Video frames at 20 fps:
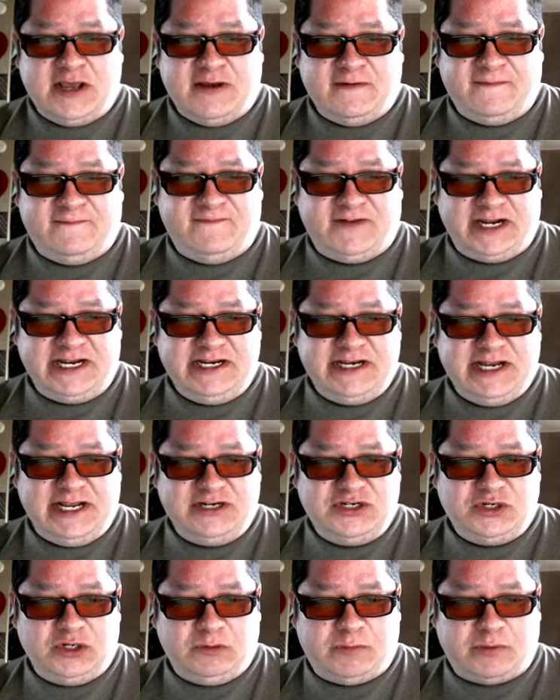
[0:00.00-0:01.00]

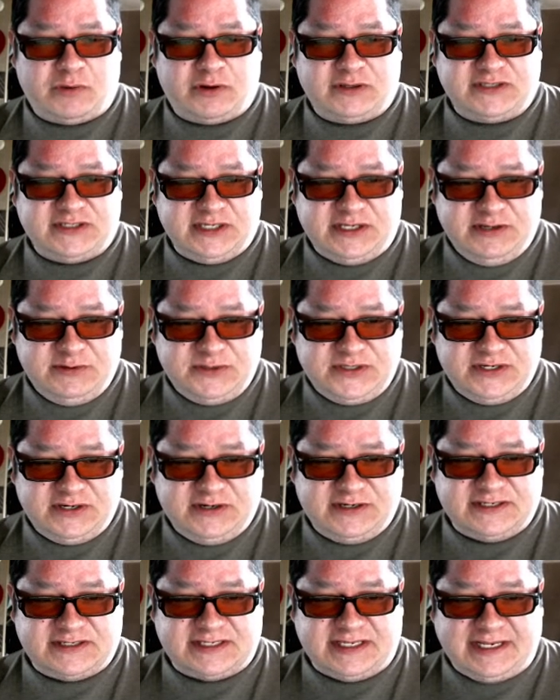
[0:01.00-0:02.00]
financial prosecutor
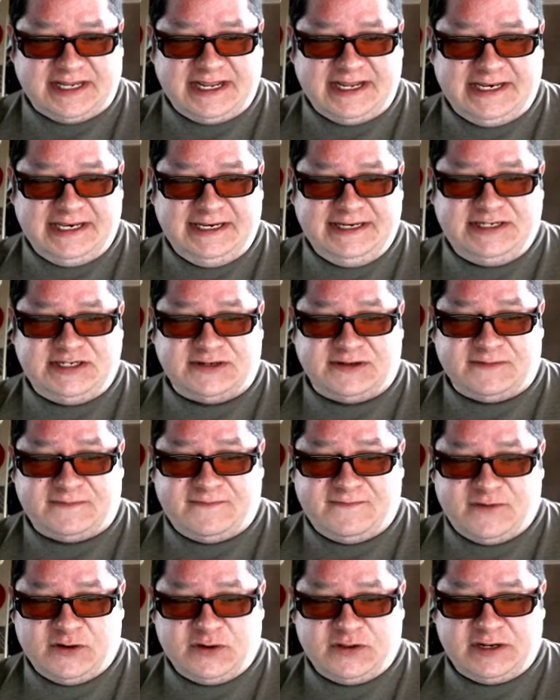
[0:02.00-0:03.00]
is likely to
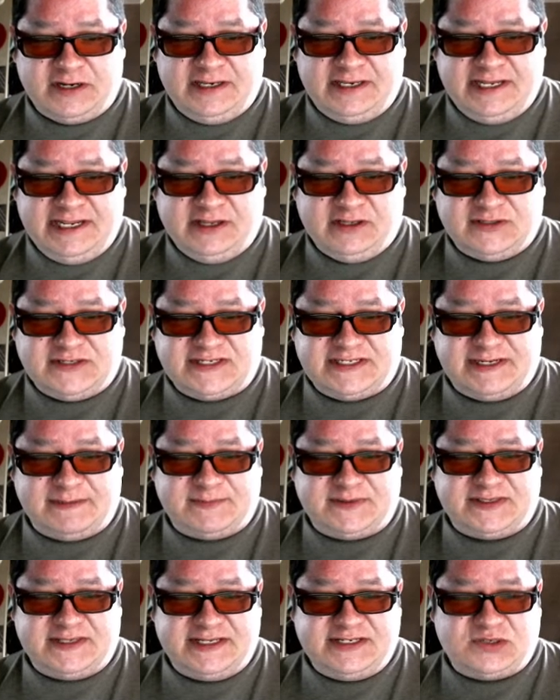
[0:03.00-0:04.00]
further legal
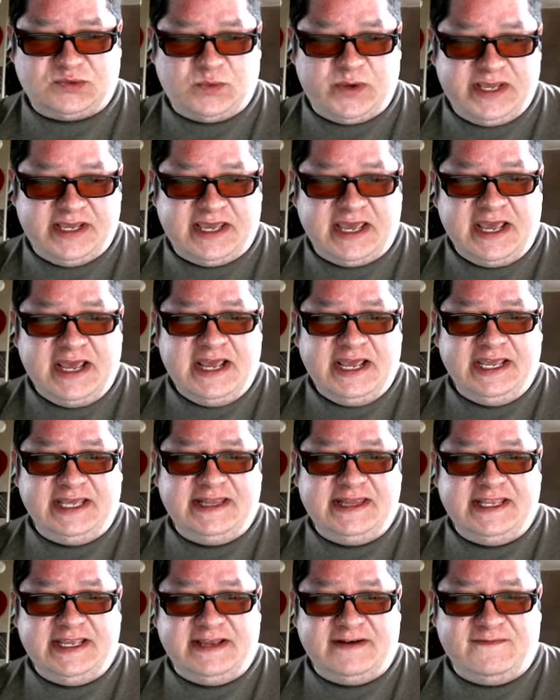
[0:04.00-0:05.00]
steps this week
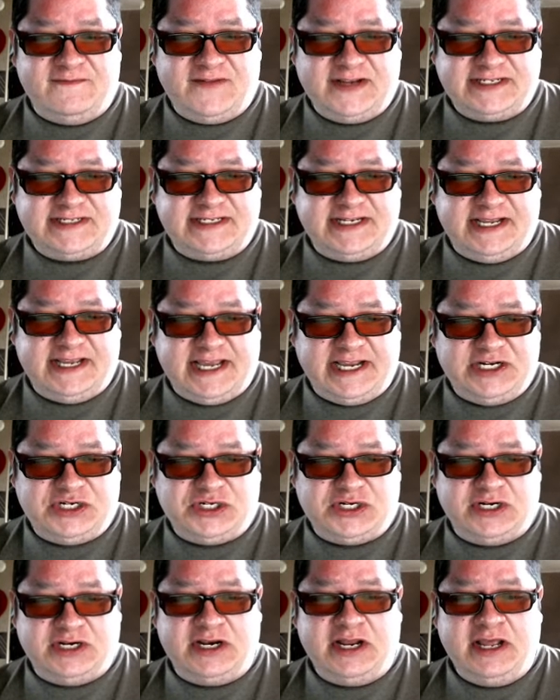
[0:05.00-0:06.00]
in the investigation